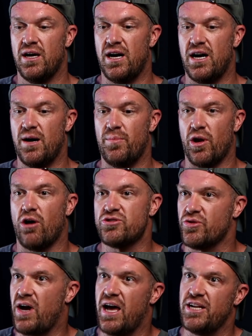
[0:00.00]
but
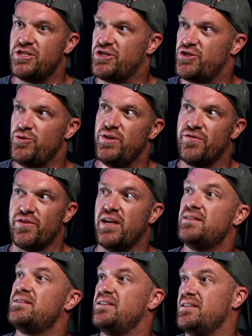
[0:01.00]
also kind of just two different
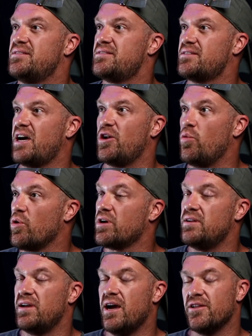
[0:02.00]
entities kind of
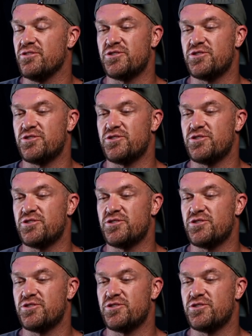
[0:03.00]
working together.